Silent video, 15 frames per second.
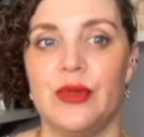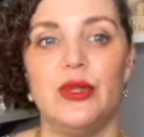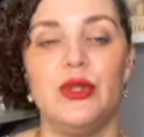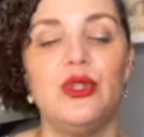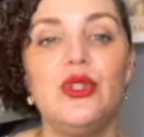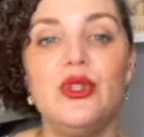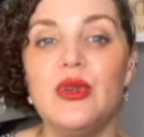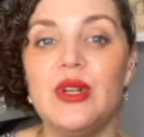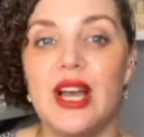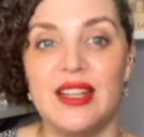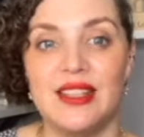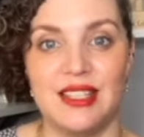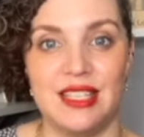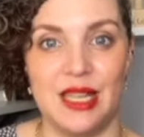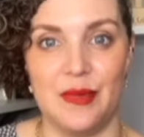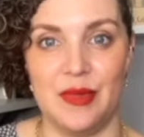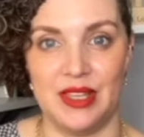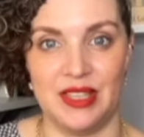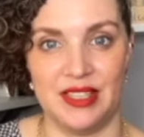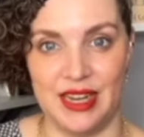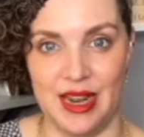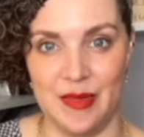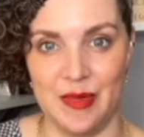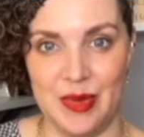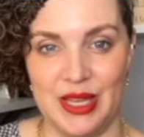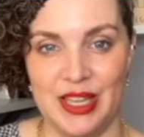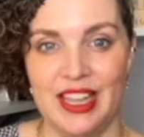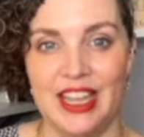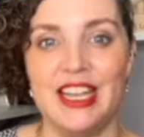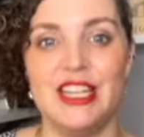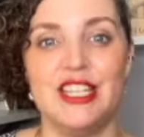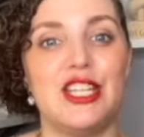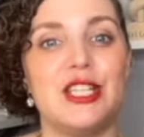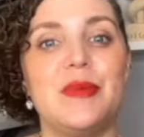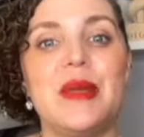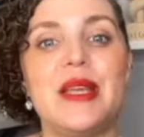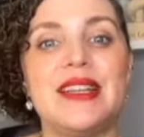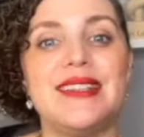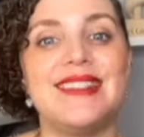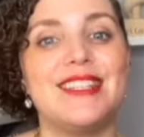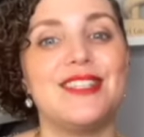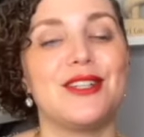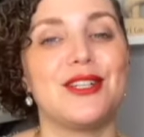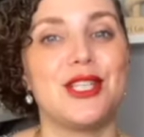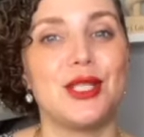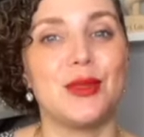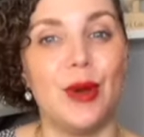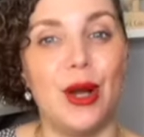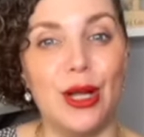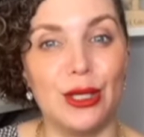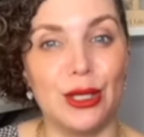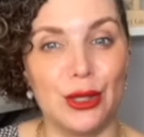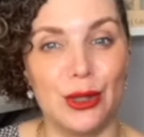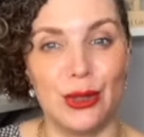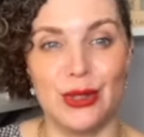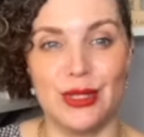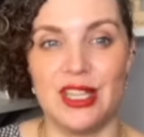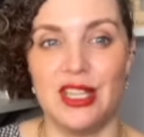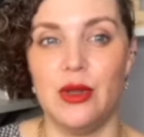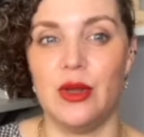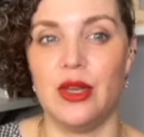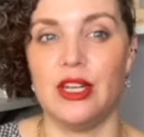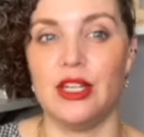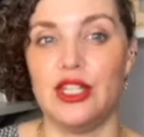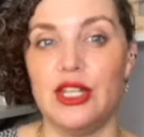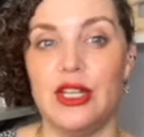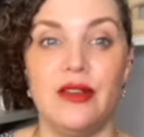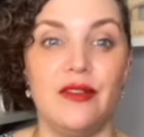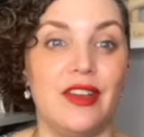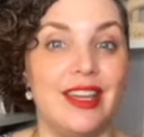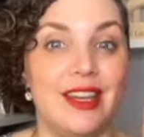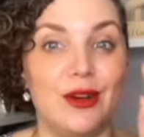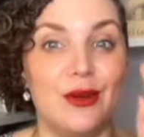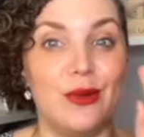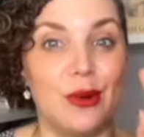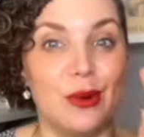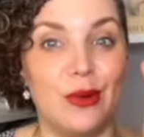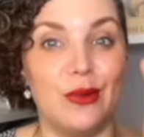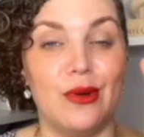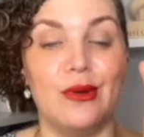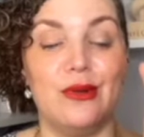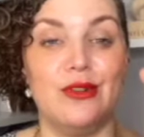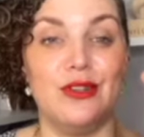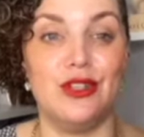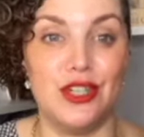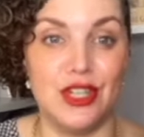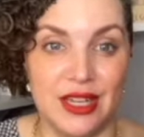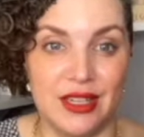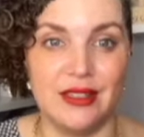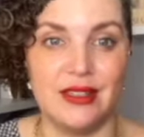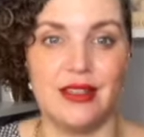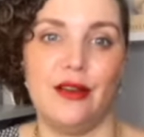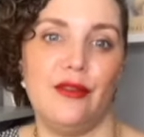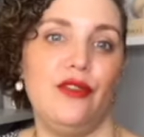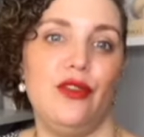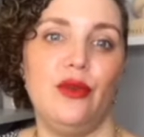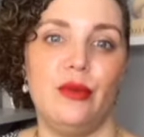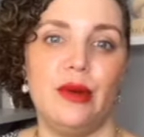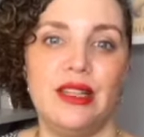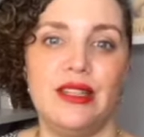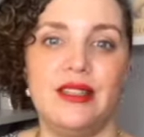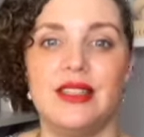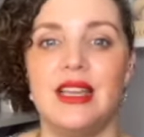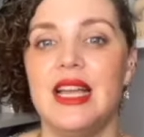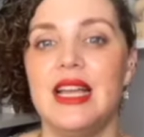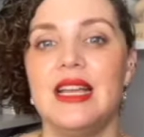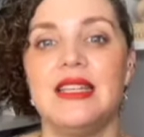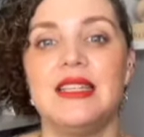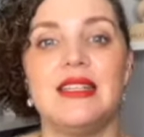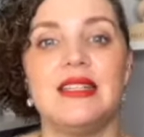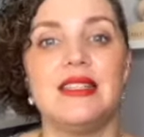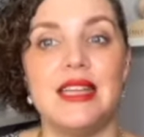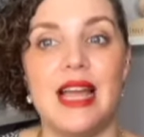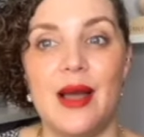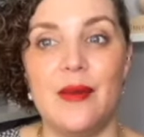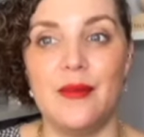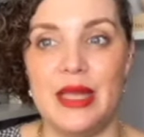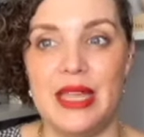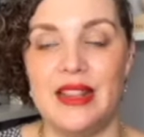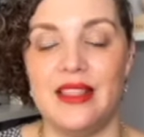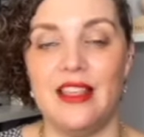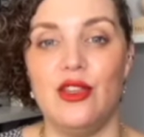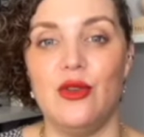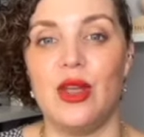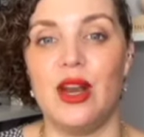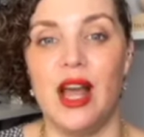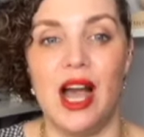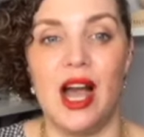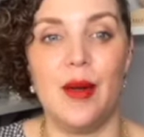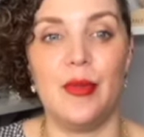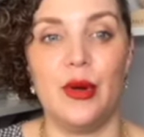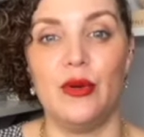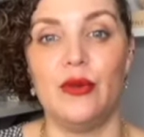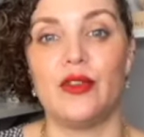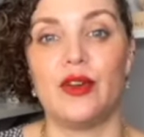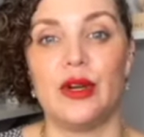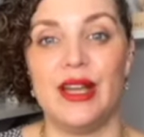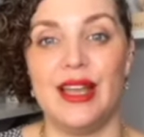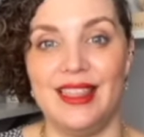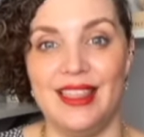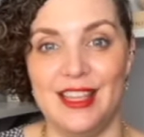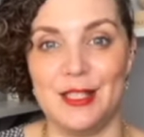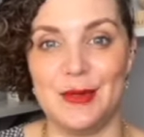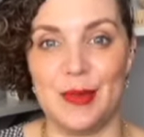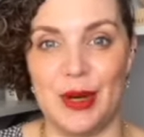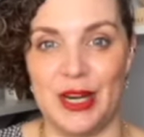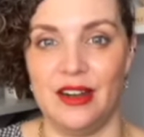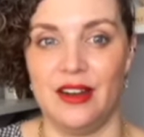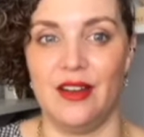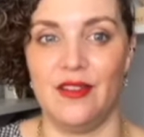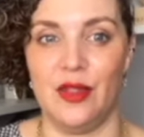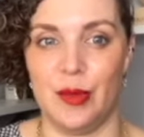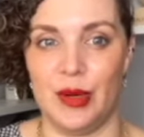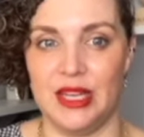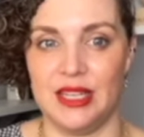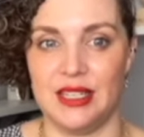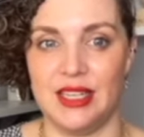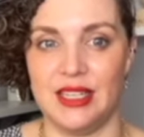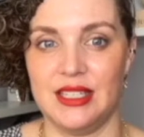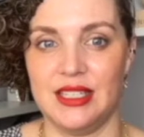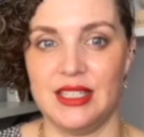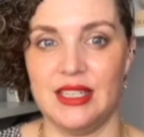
Do not skip this step. Just because these are smaller goals that you can achieve in quote unquote just a few months does not mean that you can hop over this part of the process.